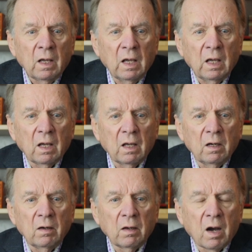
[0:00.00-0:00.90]

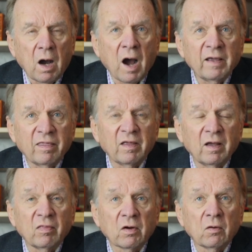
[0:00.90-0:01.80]
and I
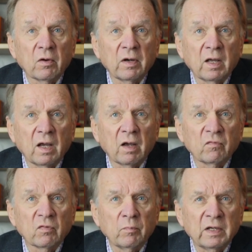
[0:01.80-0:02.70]
think they're going to
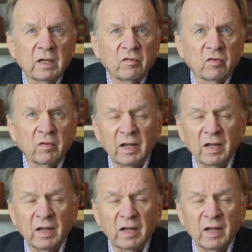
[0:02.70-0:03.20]
have some potential.